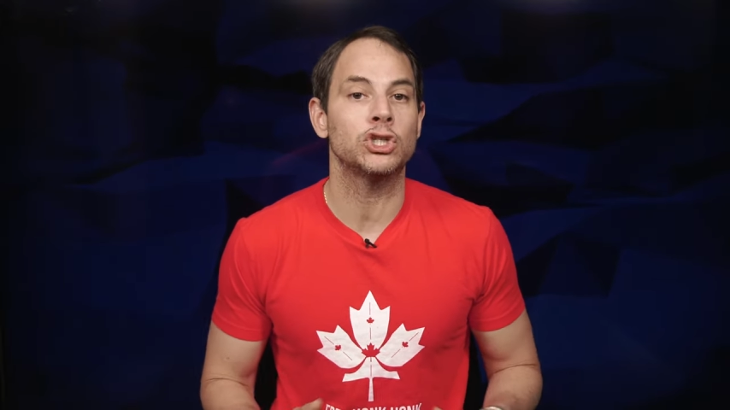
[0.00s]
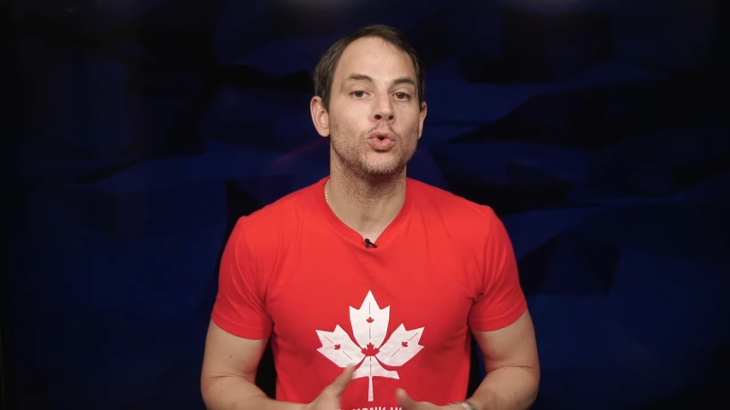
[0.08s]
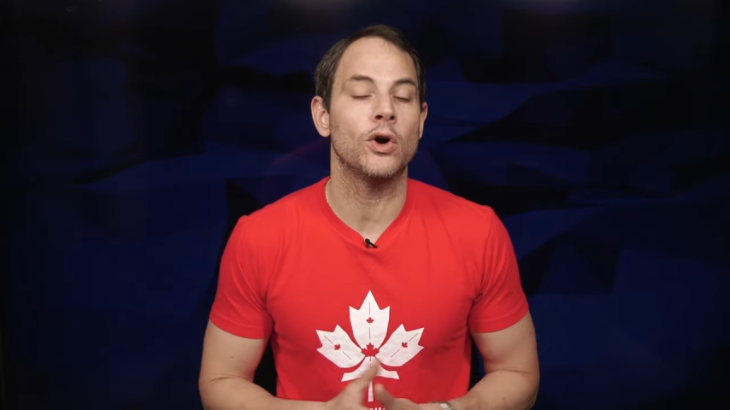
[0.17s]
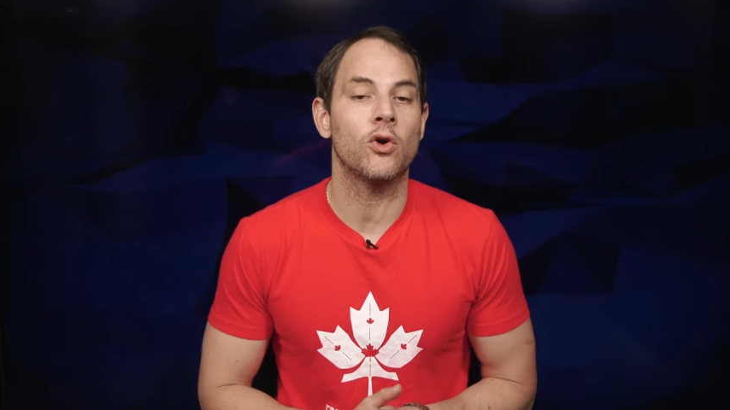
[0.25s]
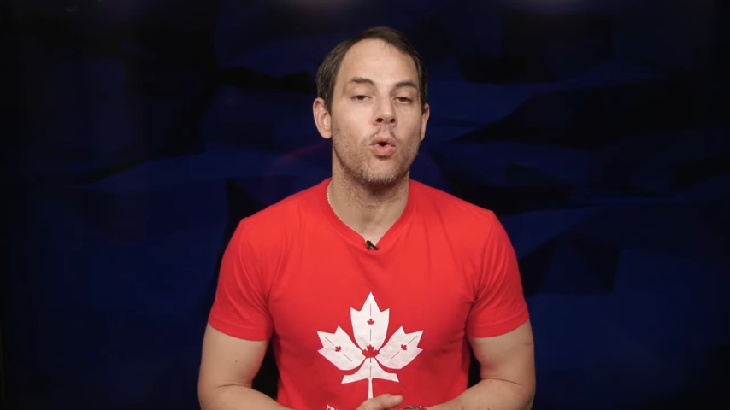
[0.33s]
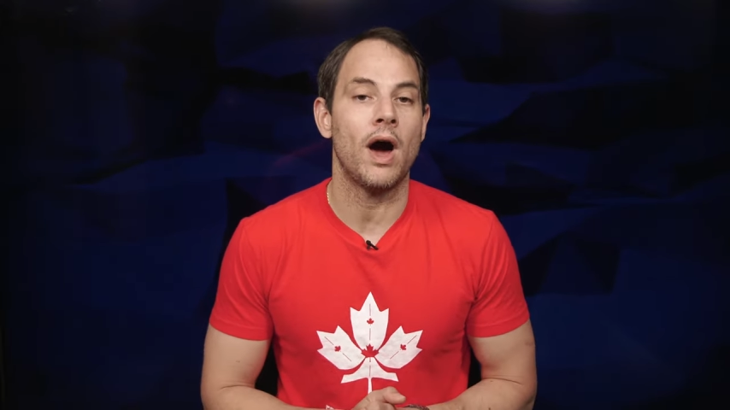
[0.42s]
to
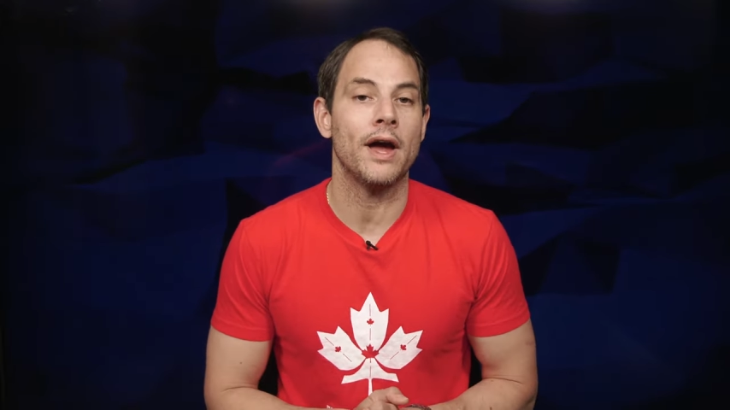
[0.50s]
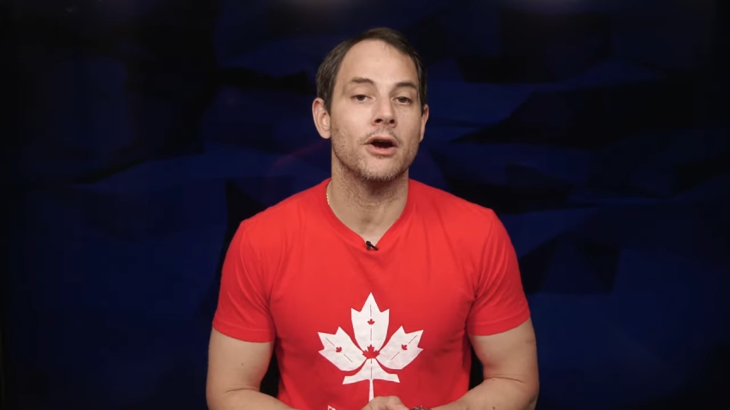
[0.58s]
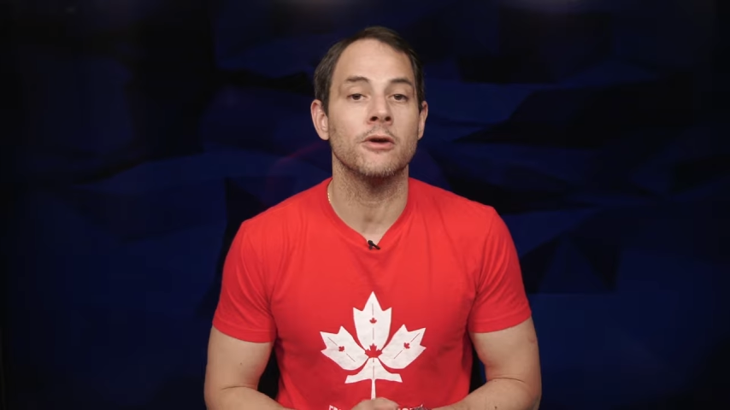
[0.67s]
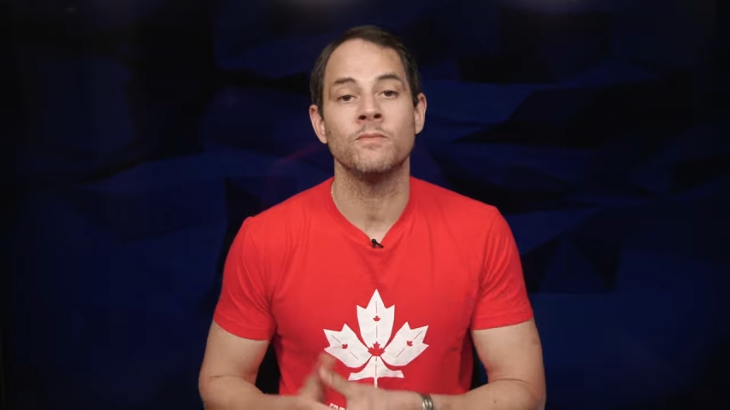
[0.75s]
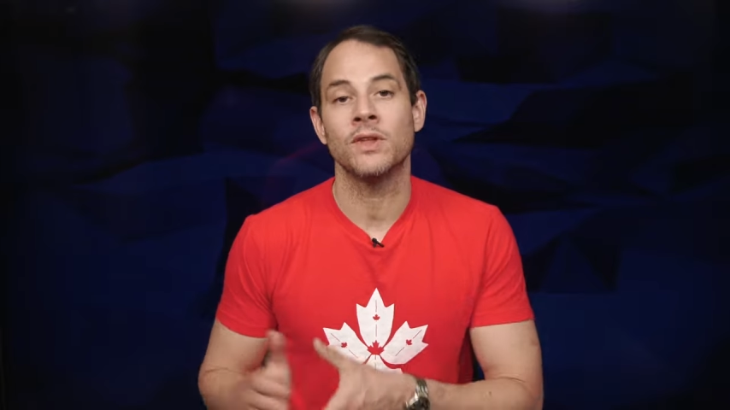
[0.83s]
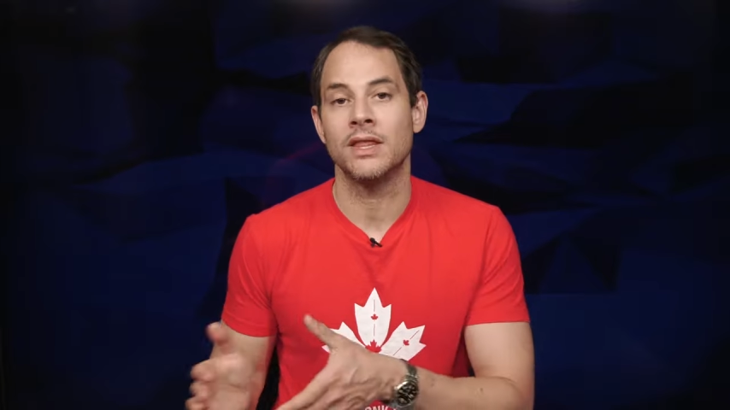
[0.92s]

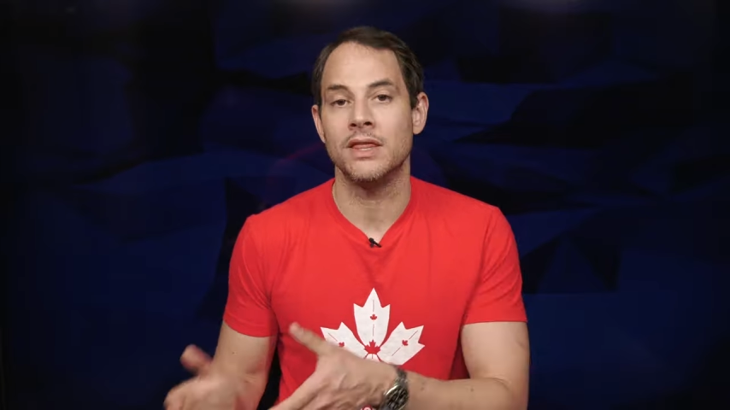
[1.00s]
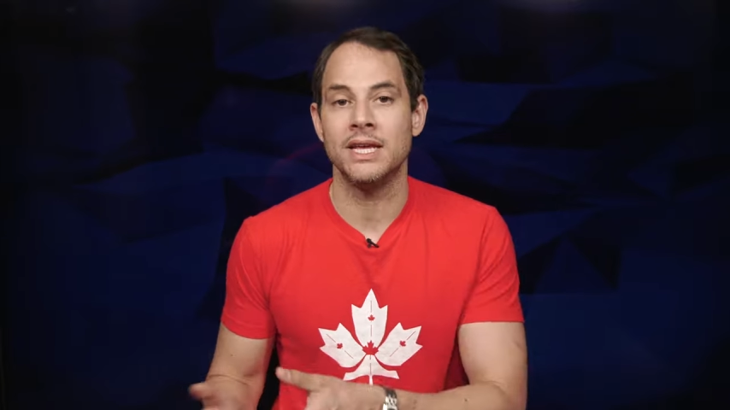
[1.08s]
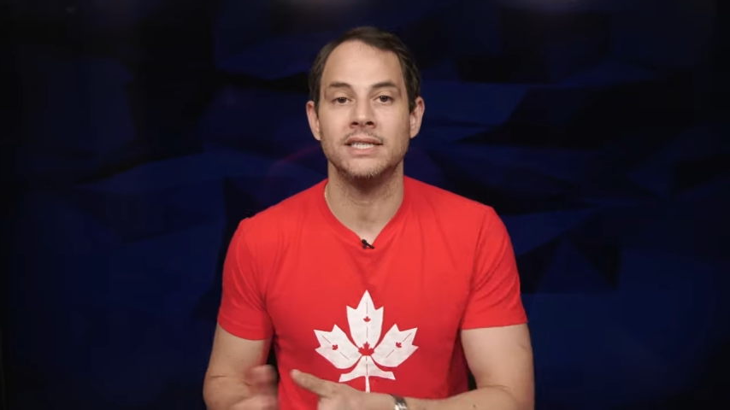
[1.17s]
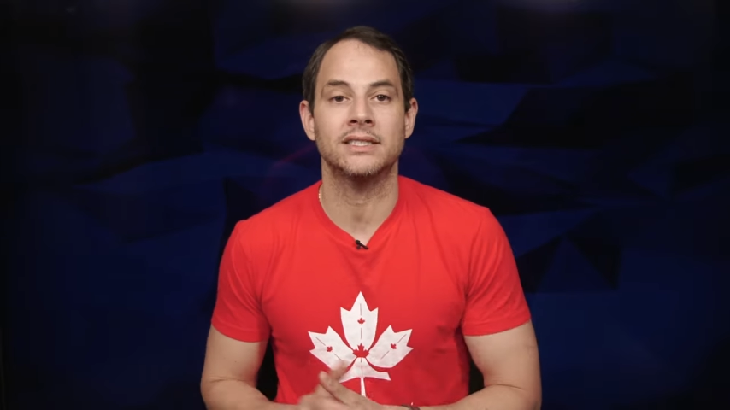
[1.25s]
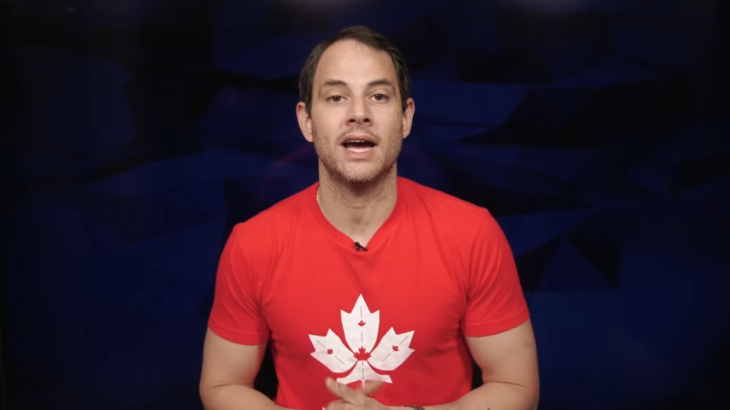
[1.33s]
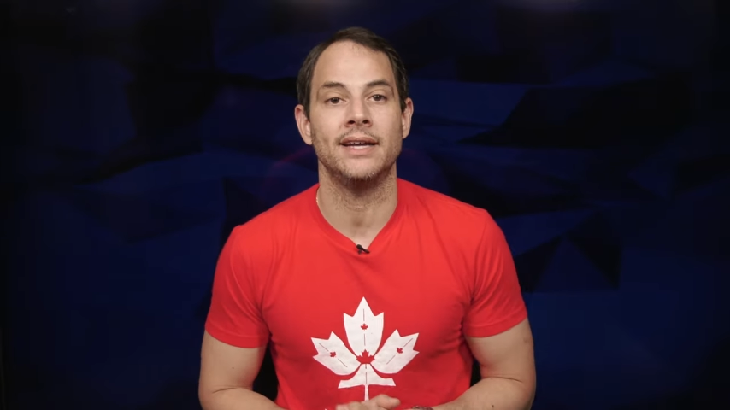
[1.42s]
acquire
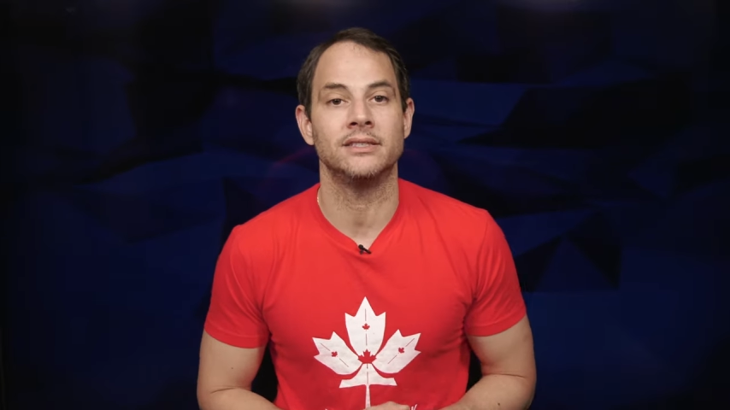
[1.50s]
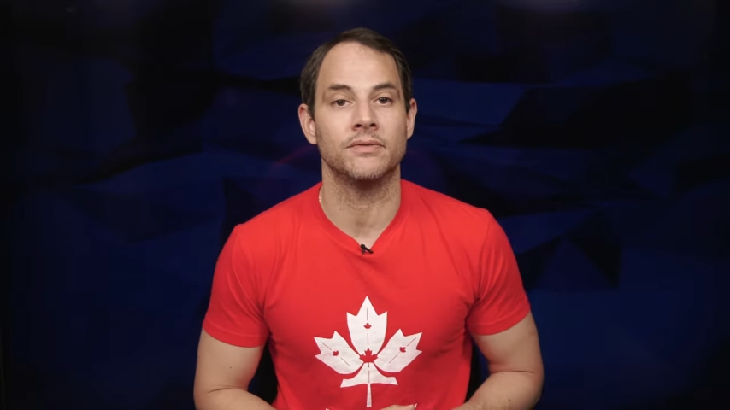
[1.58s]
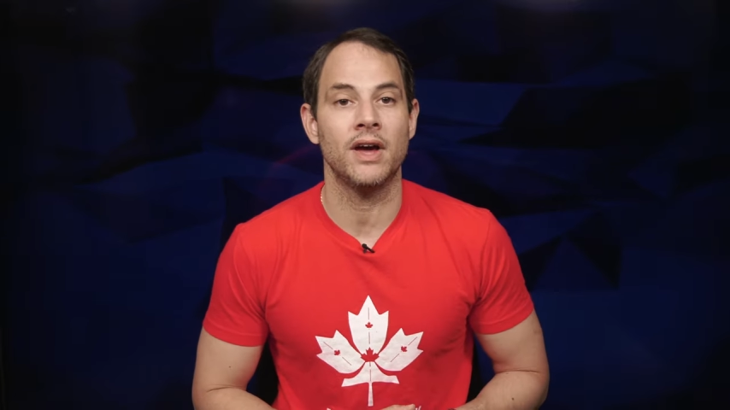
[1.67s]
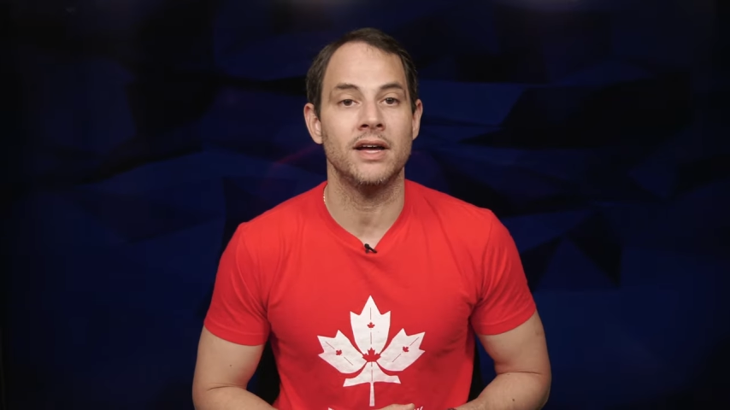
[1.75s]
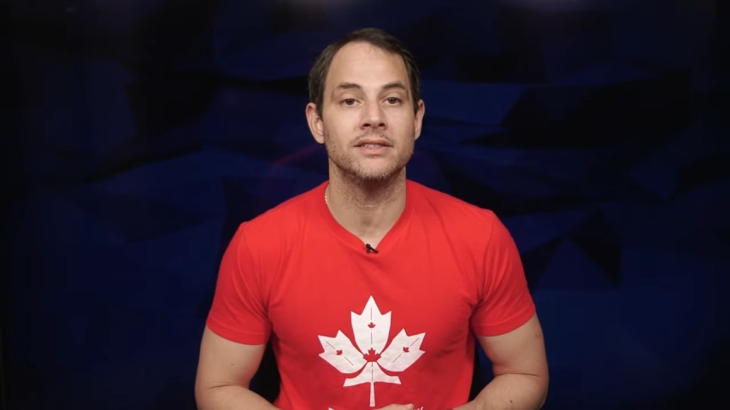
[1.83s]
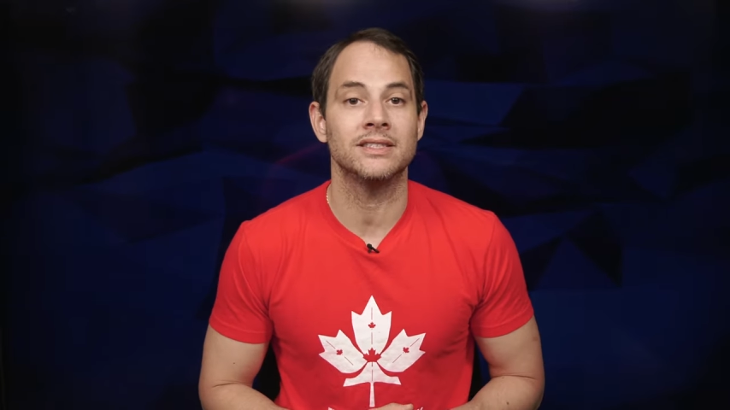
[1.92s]
these kinds of
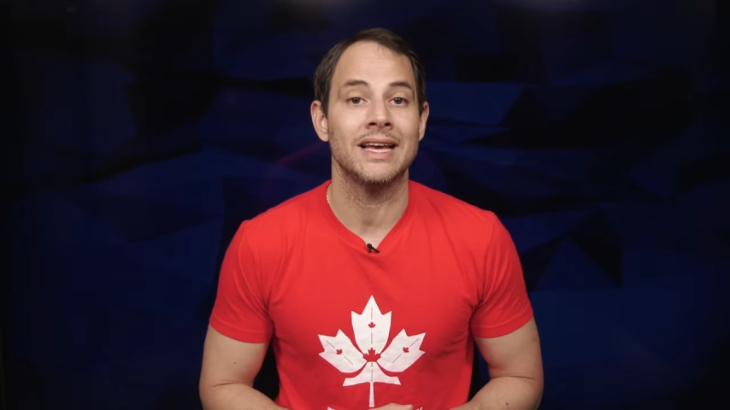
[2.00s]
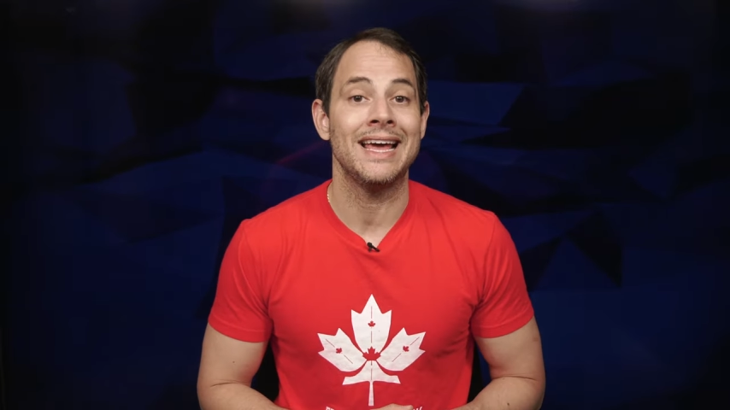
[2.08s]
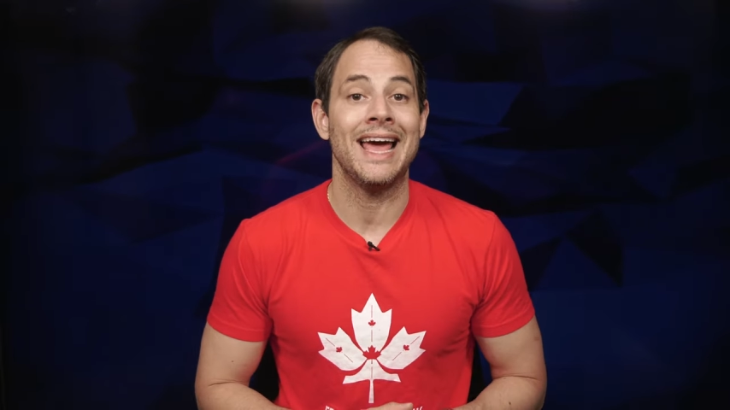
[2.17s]
guns,